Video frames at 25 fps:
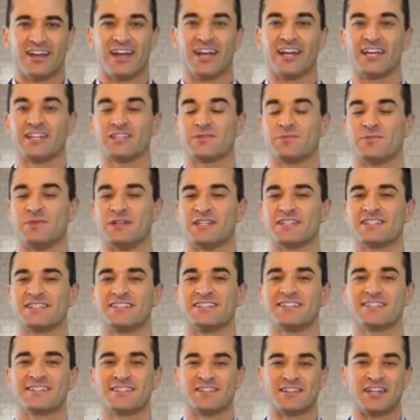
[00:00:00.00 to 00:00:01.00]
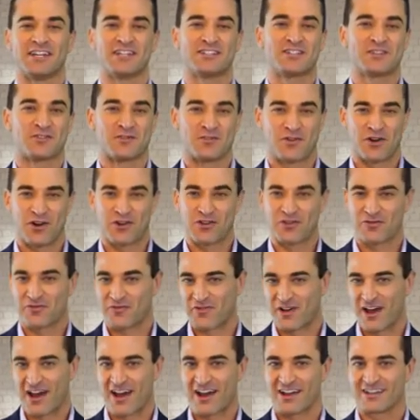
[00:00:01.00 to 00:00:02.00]
Each business needs growth
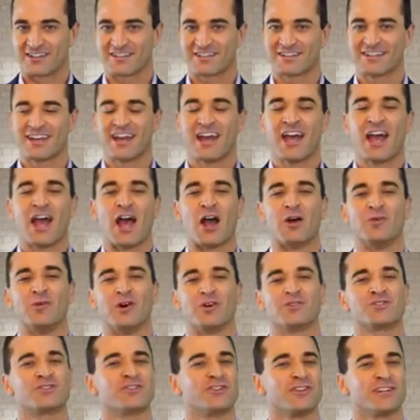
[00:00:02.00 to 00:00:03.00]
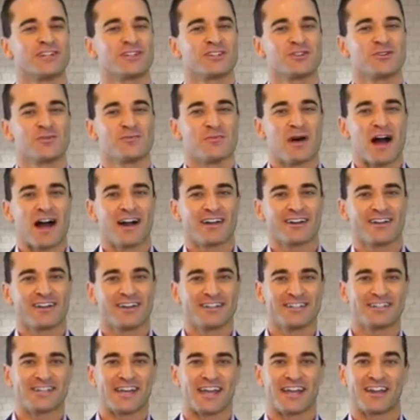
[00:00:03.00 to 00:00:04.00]
fast, and while traditional marketing
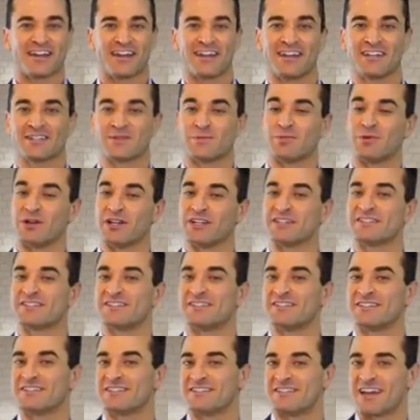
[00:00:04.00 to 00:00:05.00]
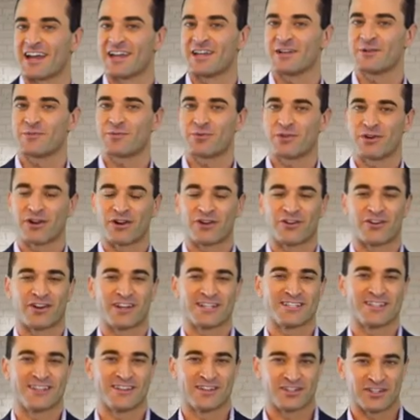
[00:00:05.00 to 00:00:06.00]
techniques bring sustained
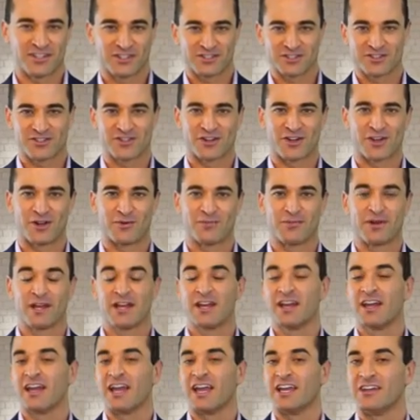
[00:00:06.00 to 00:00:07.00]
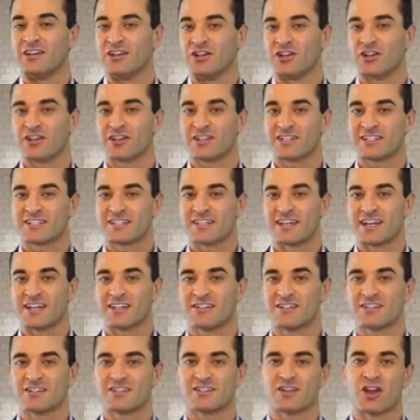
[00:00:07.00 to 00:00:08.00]
progress in the long term, in the early
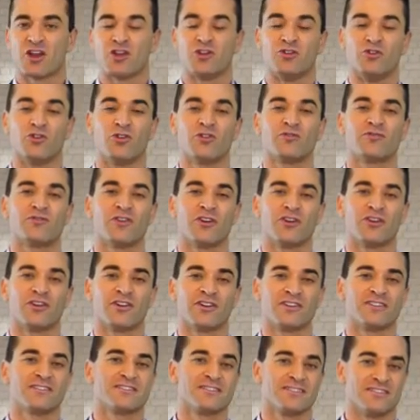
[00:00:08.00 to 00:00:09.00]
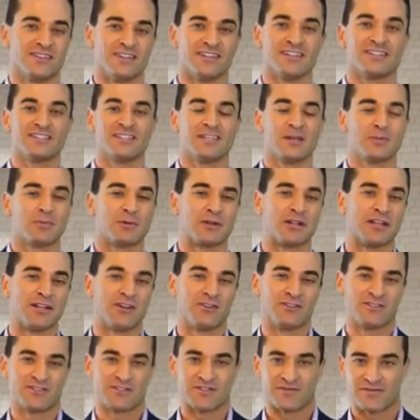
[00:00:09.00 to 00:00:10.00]
stages, your focus is typically
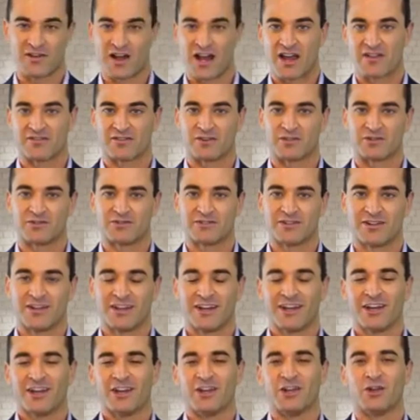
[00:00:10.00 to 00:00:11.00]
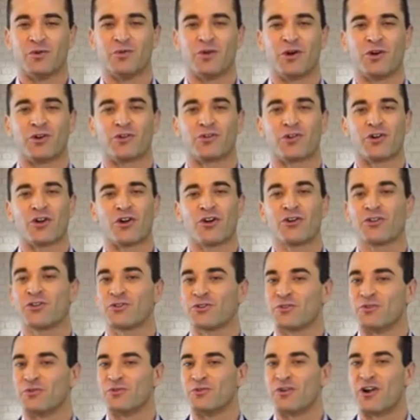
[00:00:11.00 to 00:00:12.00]
on survival. You want
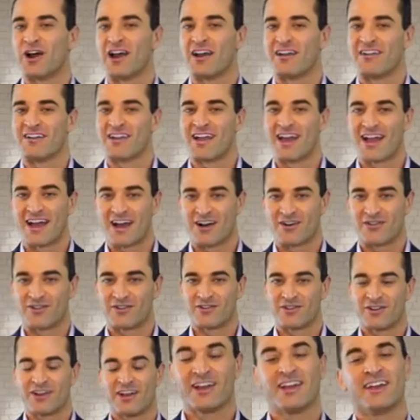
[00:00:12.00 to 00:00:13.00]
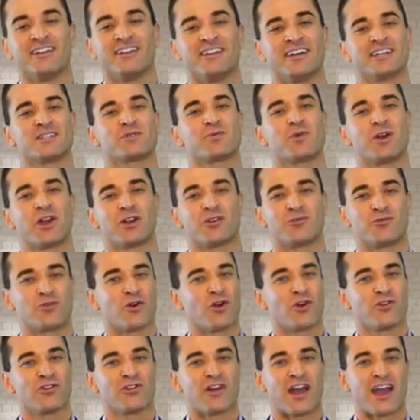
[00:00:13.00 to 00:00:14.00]
growth right now. That's where
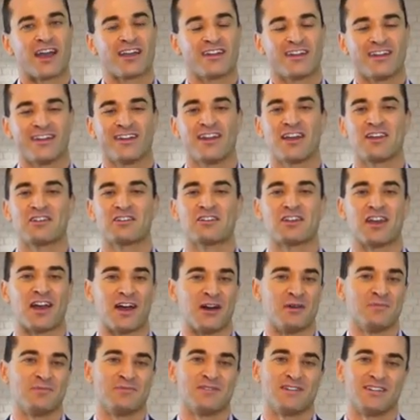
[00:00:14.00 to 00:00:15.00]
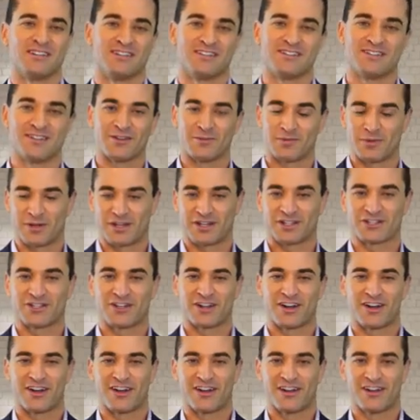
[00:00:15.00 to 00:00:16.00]
growth hacking comes into the
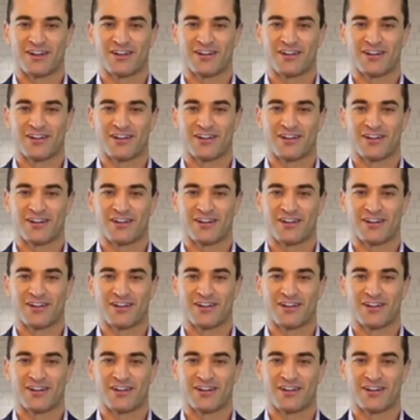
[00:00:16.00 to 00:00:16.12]
picture.